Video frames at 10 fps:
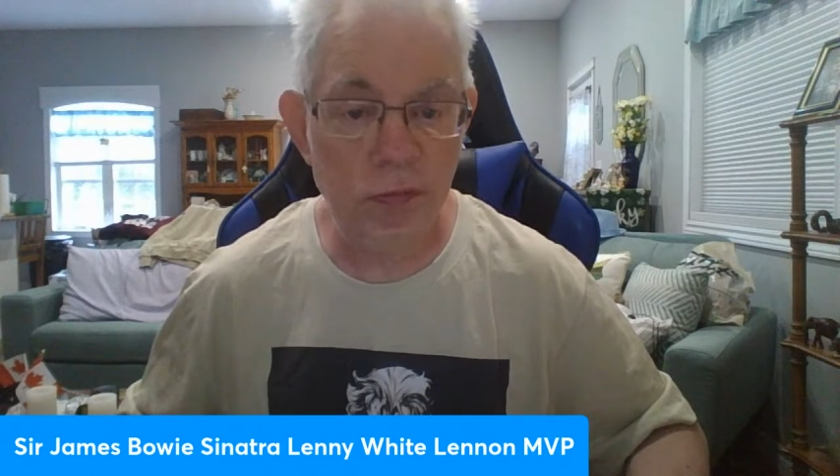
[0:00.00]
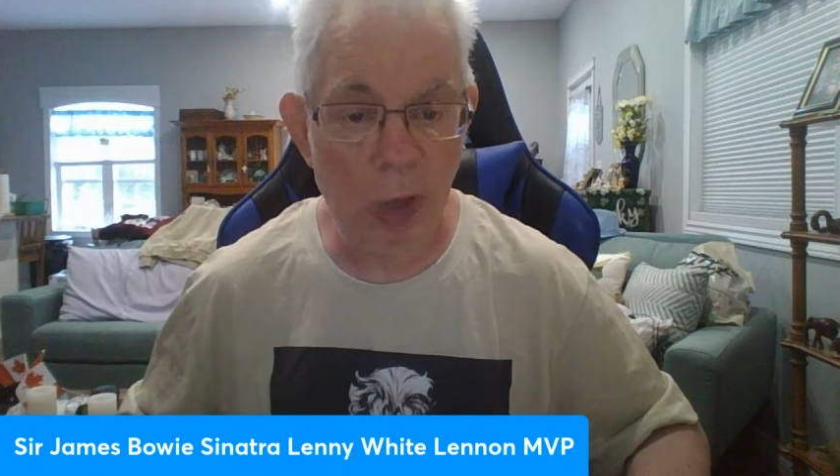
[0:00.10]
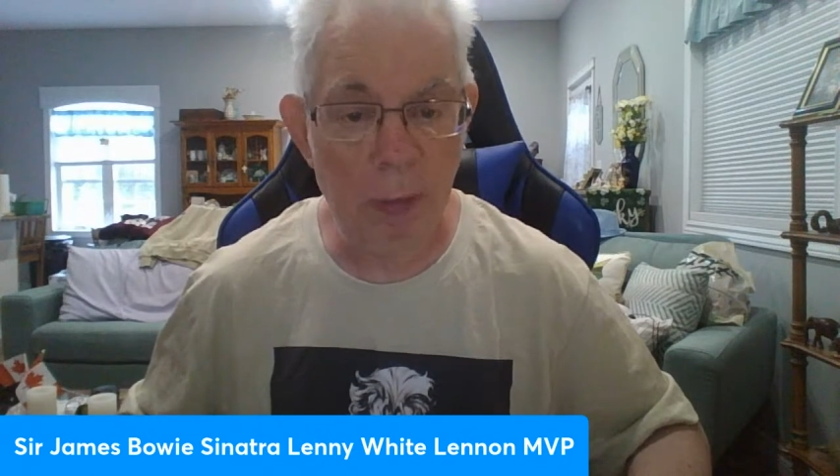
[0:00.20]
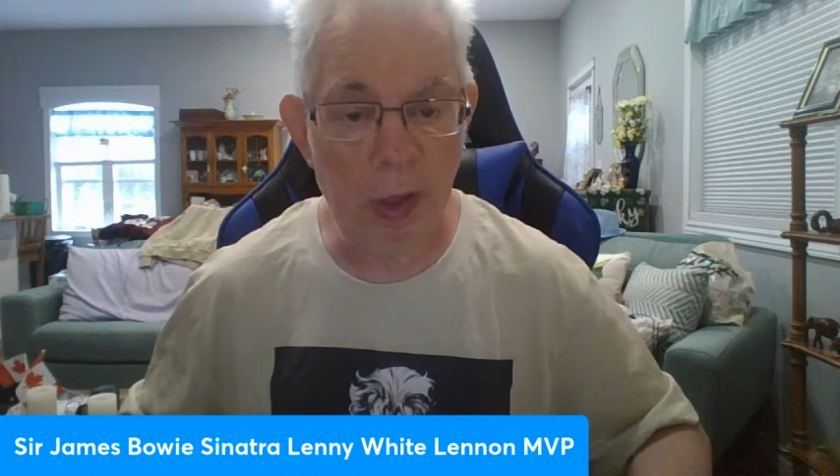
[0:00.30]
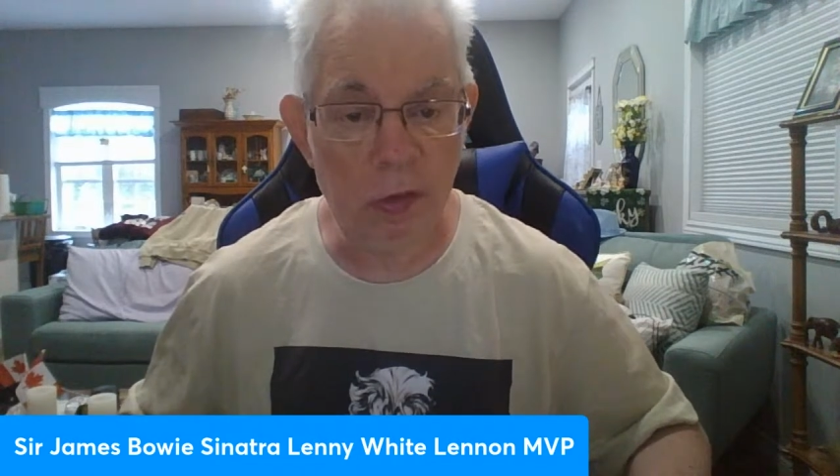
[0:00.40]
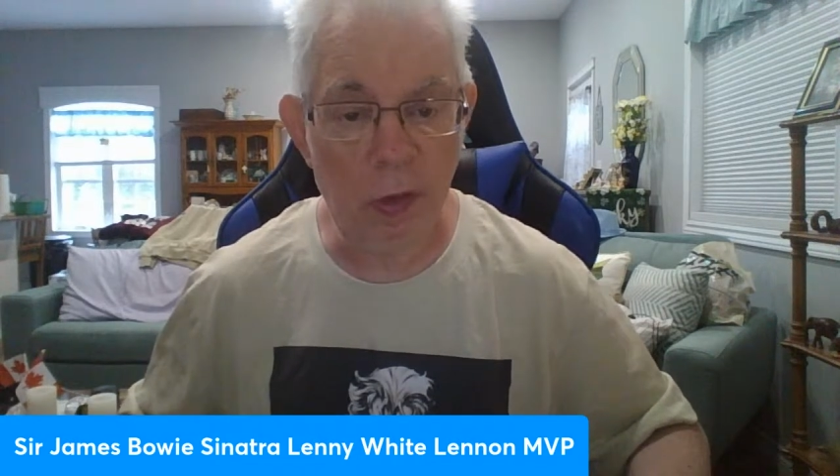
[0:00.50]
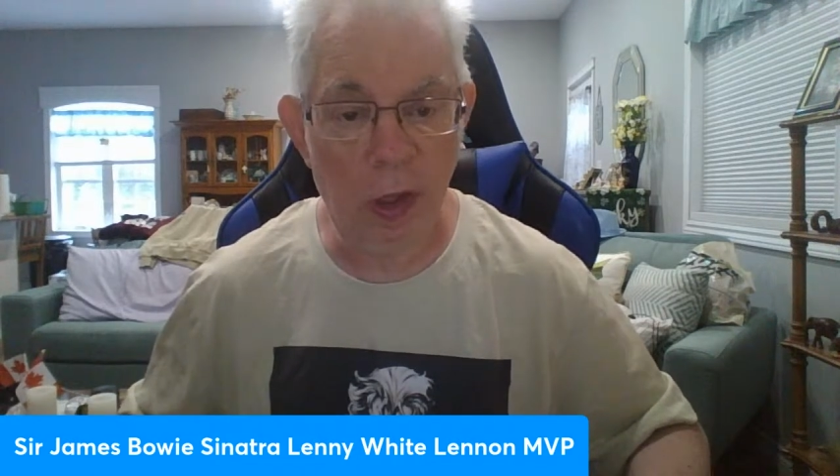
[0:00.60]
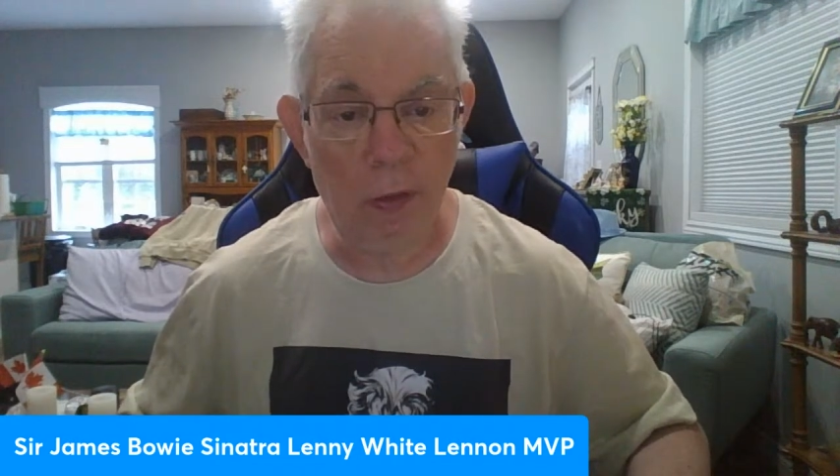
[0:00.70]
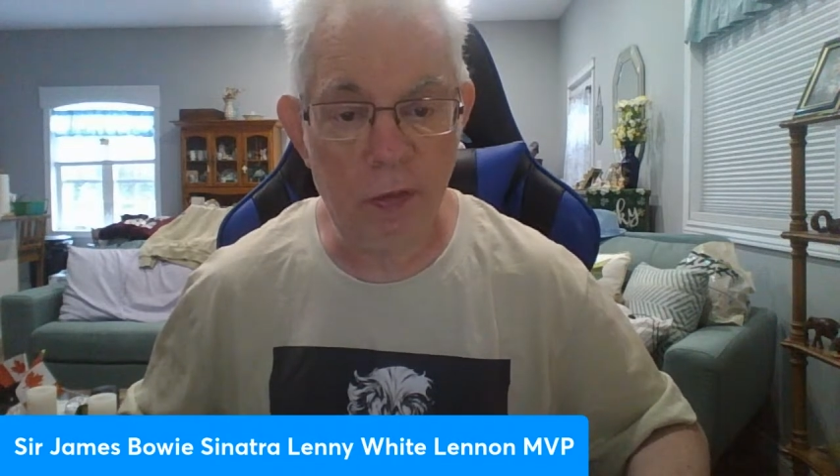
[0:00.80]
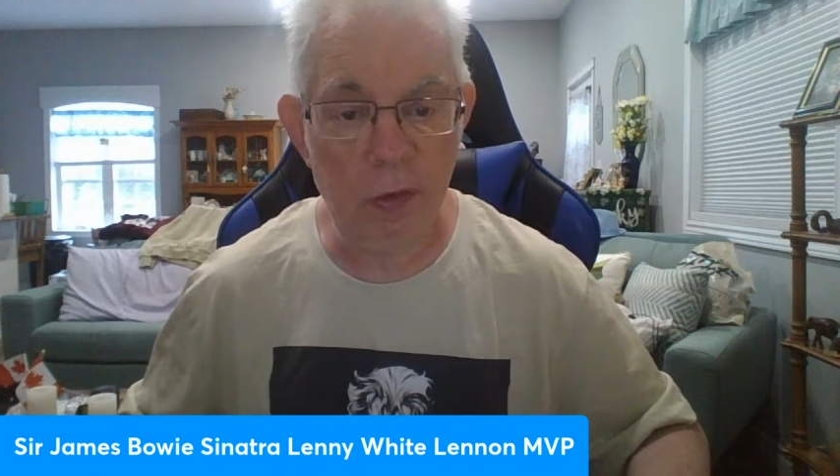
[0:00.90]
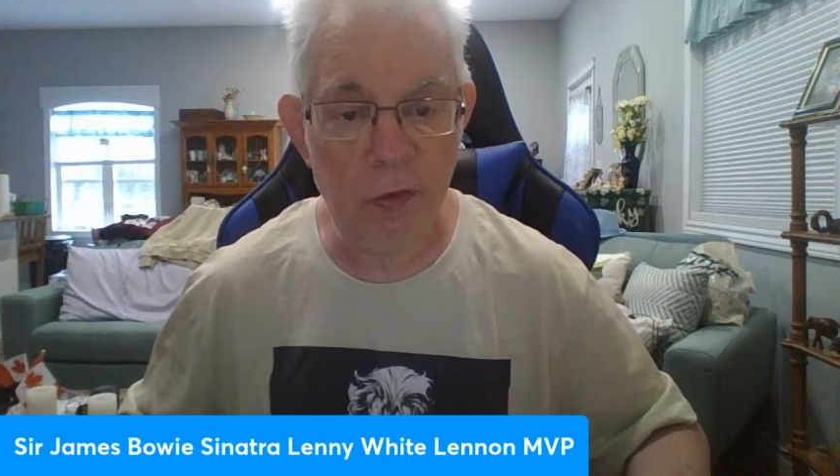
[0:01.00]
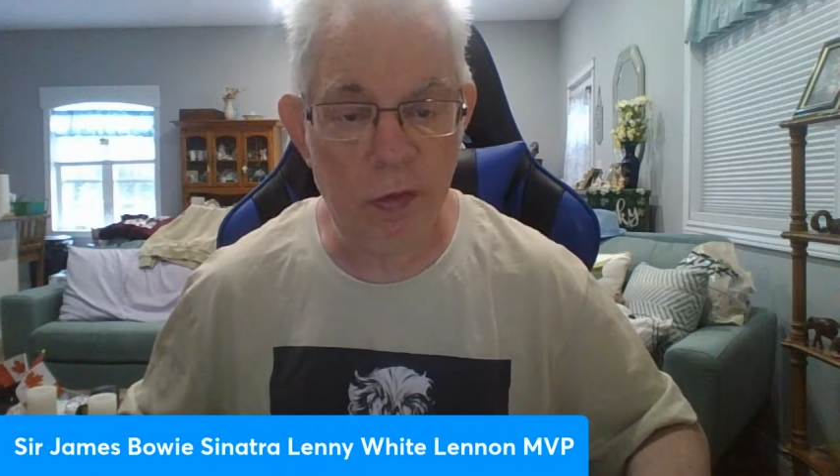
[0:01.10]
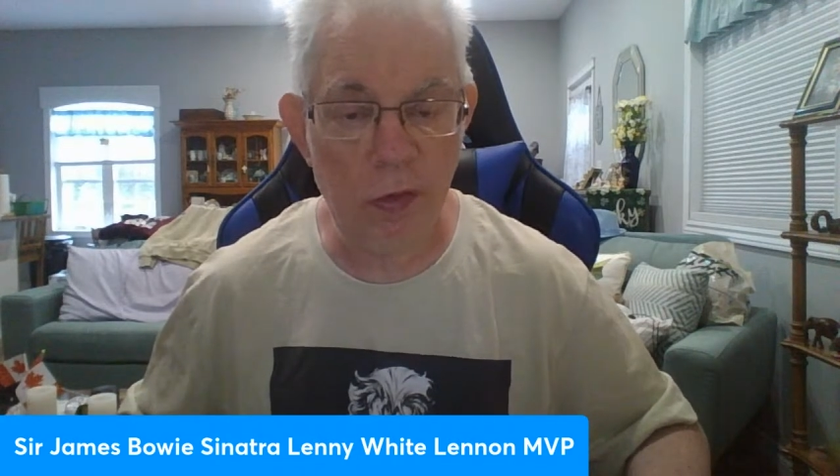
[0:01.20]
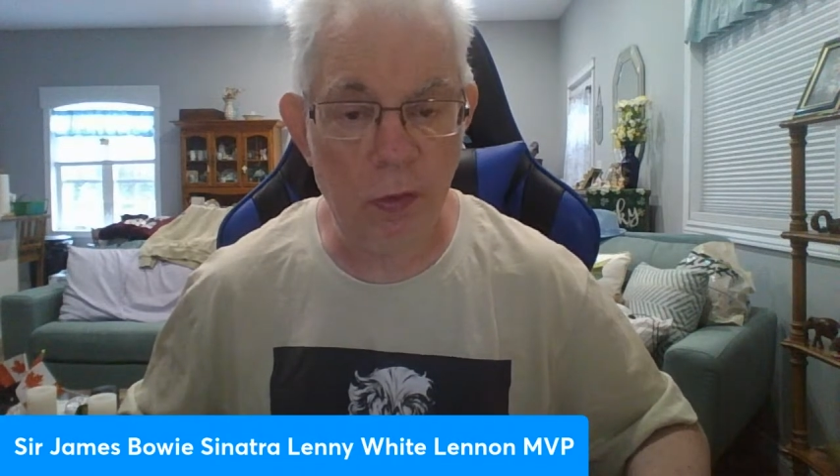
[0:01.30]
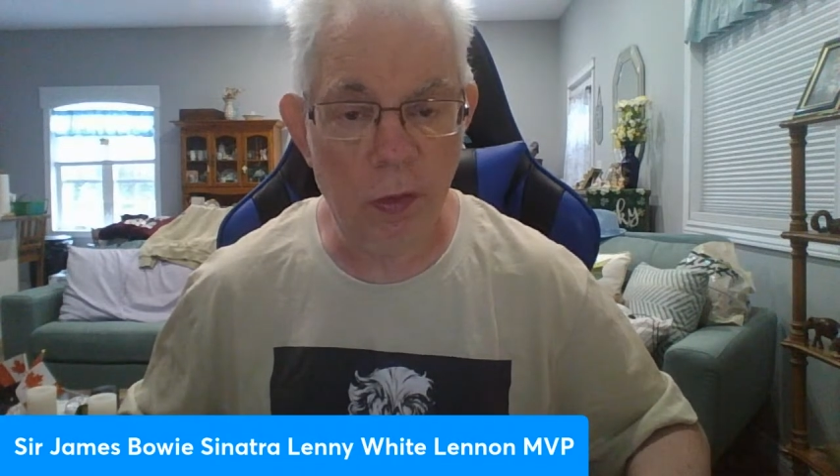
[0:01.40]
my mental health
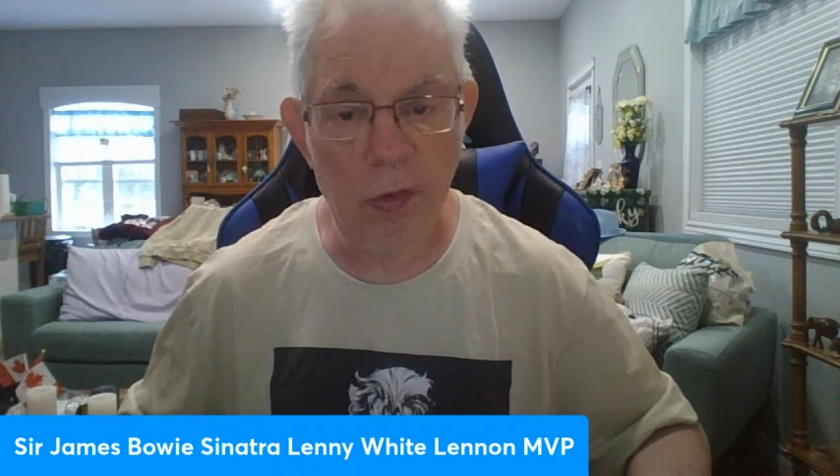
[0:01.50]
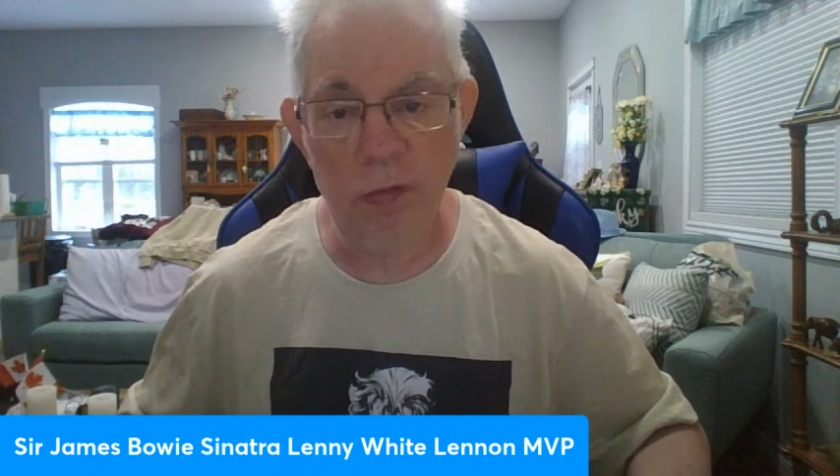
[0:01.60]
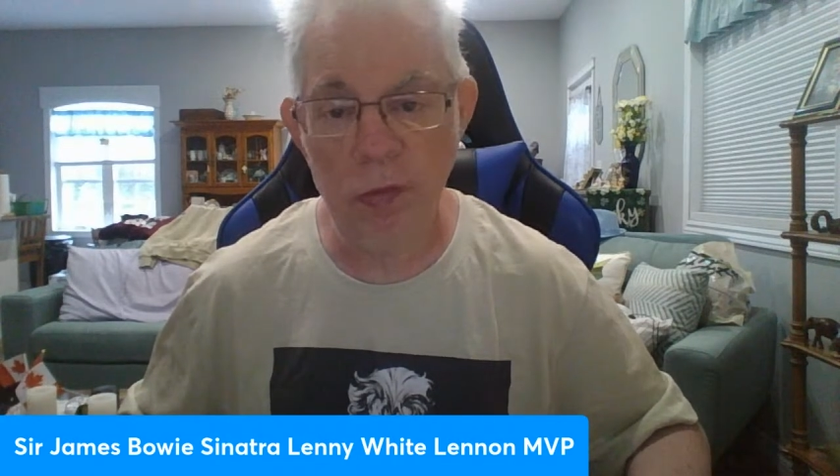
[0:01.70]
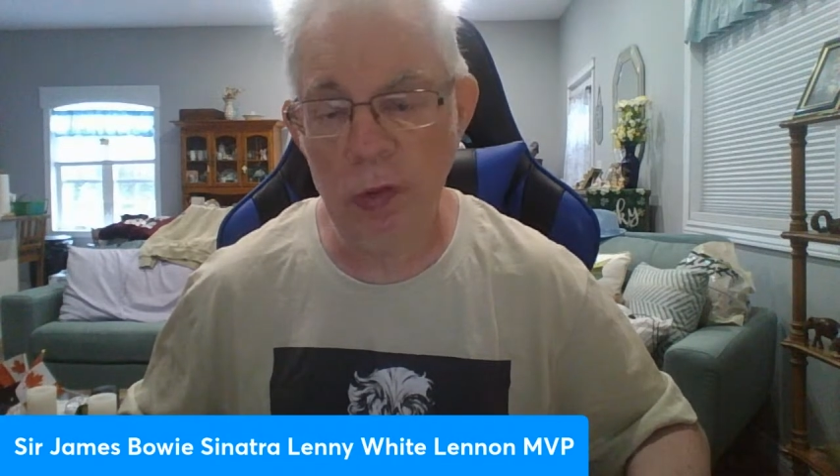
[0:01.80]
to do a